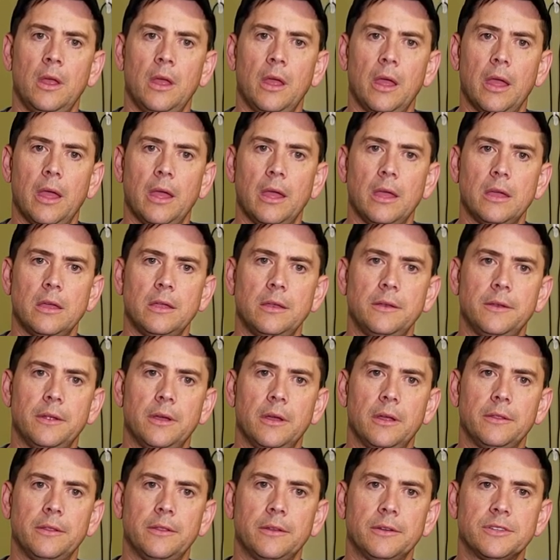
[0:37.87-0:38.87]
And
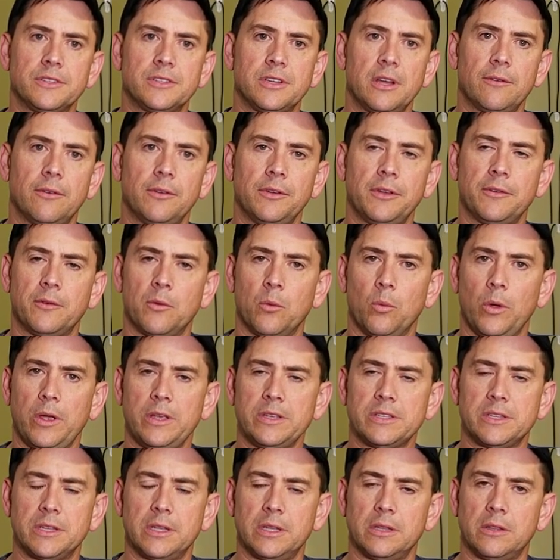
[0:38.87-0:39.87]
there's several different
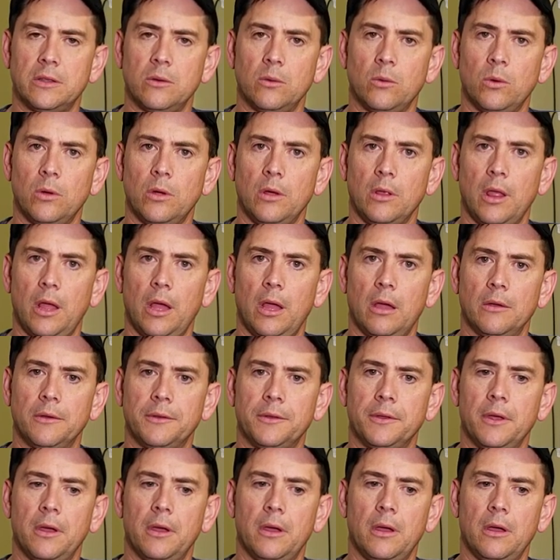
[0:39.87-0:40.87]
ways to get the oil
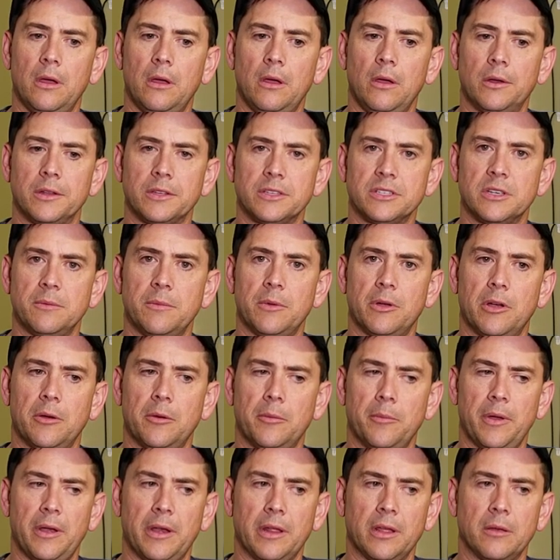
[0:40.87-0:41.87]
out on a
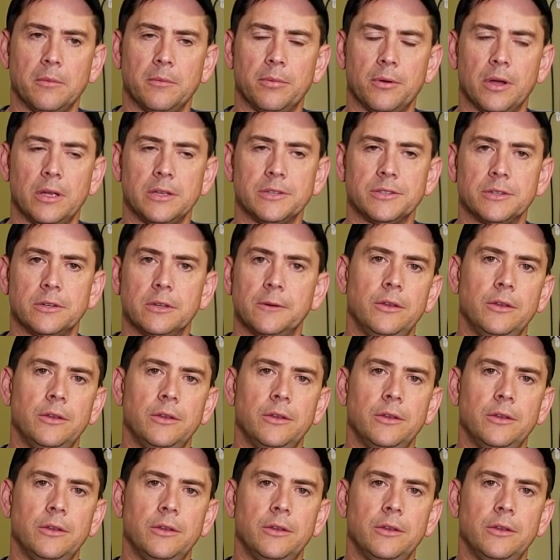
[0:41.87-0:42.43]
semi-hermetic compressor.